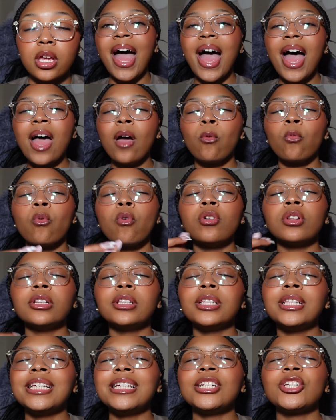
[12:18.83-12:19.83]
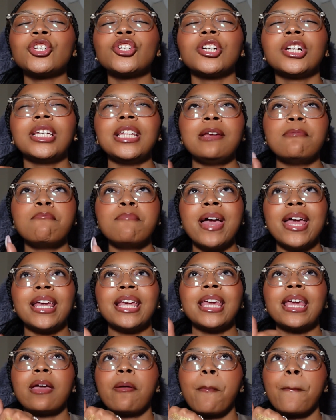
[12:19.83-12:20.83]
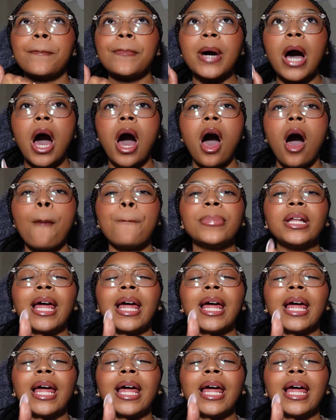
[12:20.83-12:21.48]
That will literally make it pop.